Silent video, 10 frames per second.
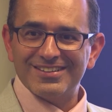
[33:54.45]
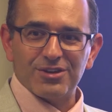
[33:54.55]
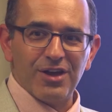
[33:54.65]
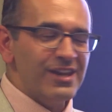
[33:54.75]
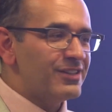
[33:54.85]

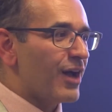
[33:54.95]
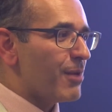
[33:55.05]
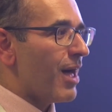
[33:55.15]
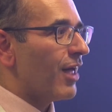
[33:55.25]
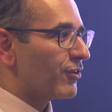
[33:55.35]
So
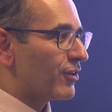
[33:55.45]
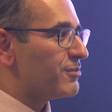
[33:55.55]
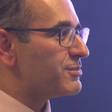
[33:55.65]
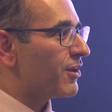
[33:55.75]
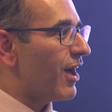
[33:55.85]
anytime
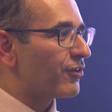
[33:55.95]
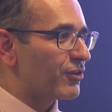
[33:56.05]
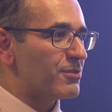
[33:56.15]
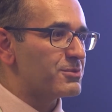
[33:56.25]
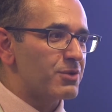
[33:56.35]
algorithms are
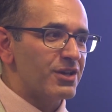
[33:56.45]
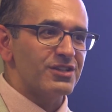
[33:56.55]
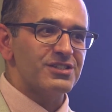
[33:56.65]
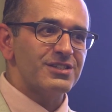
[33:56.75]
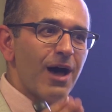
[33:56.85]
algorithms where you
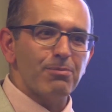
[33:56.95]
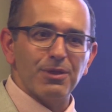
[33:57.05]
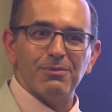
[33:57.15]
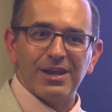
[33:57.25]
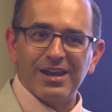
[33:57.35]
can stop
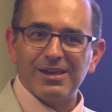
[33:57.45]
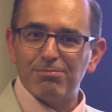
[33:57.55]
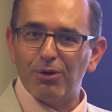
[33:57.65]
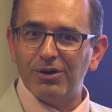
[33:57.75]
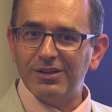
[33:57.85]
them at any
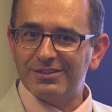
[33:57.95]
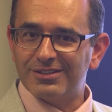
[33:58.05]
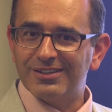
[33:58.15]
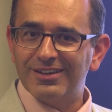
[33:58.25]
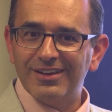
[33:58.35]
point,
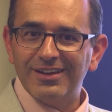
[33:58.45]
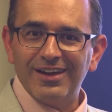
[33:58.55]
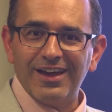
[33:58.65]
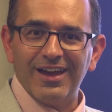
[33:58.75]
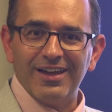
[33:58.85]

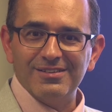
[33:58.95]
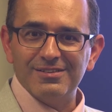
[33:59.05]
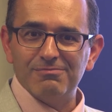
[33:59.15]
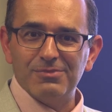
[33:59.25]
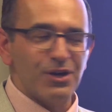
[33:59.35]

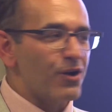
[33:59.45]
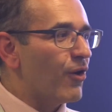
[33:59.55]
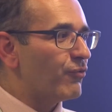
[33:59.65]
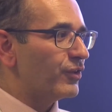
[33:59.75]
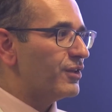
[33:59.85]
and you know,
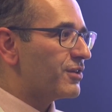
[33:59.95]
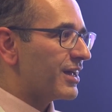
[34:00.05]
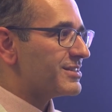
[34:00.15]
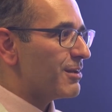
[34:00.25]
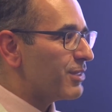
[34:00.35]
hopefully you
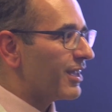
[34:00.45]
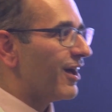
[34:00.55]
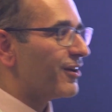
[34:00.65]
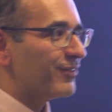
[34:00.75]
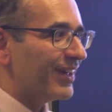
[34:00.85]
get something
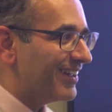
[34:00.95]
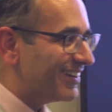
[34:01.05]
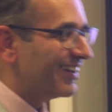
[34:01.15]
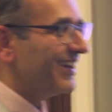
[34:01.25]
out of it.